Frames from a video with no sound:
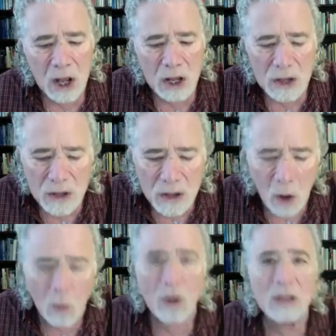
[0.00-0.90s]

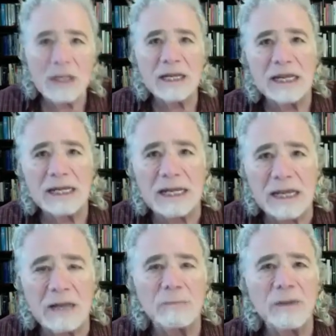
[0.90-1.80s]
no one can
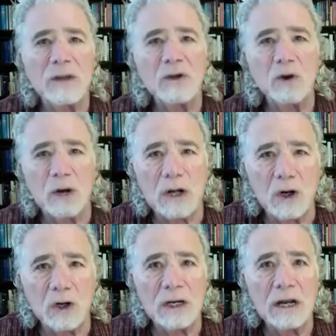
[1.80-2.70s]
keep your
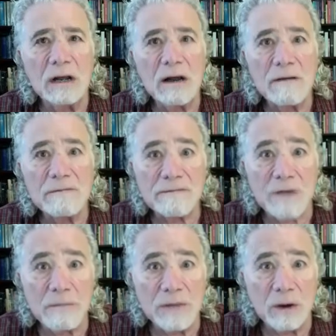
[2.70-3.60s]
good
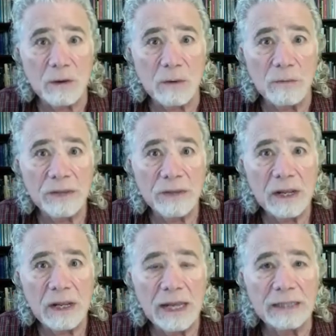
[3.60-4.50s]
from you
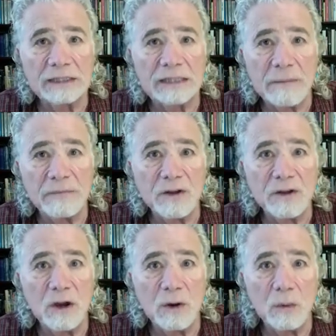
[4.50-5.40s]
except
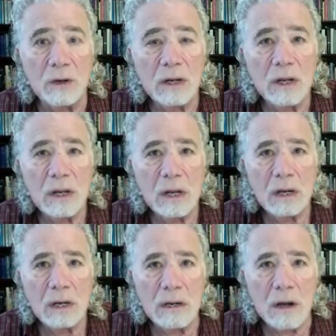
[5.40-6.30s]
you.
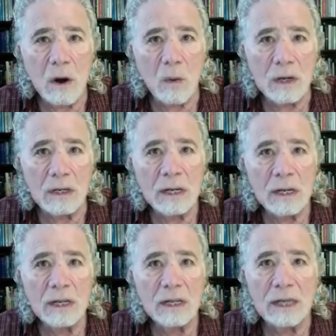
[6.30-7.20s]
No one
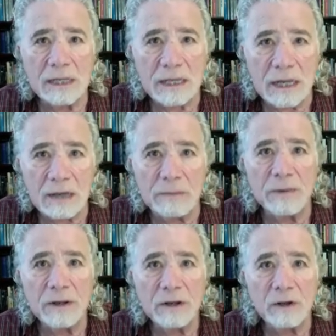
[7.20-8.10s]
can keep
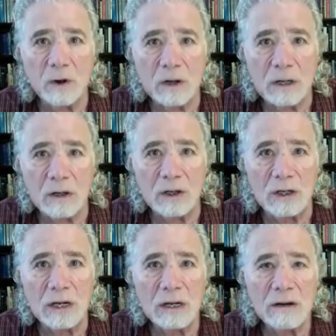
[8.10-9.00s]
your
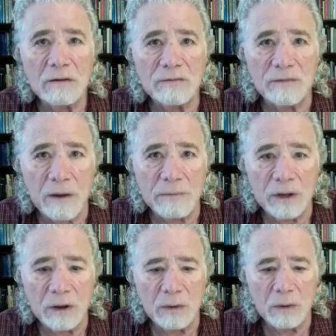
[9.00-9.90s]
good from
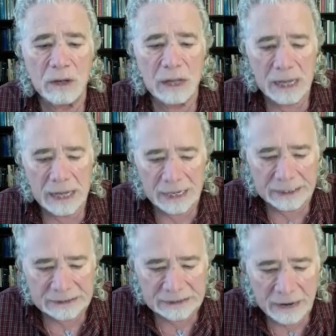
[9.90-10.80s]
you
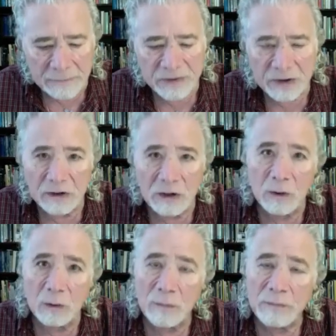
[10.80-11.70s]
except
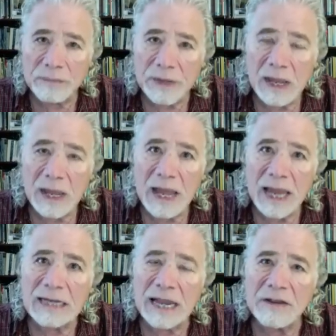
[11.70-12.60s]
you.
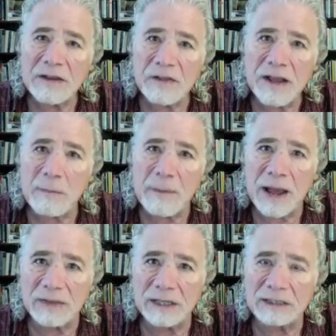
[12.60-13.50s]
And think
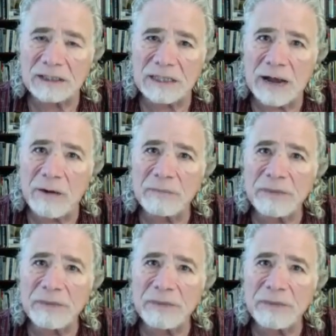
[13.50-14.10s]
about this now.